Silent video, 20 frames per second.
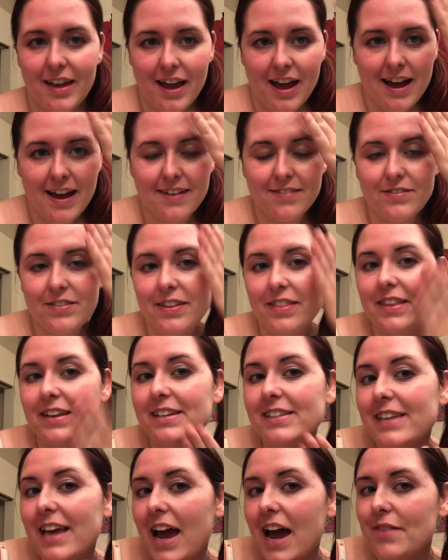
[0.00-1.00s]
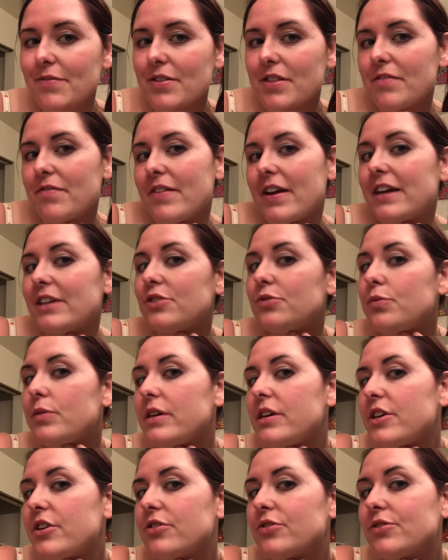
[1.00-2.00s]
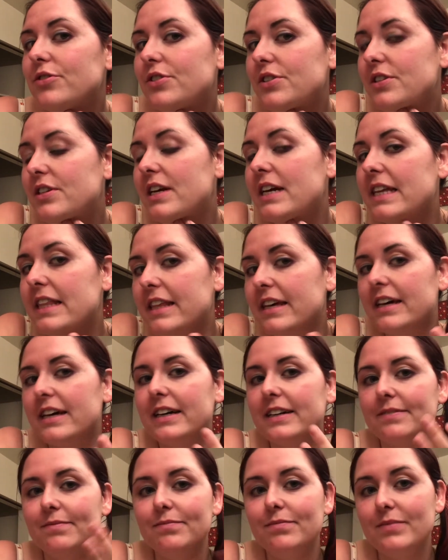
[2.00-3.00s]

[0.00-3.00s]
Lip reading: on this half of the face, we used the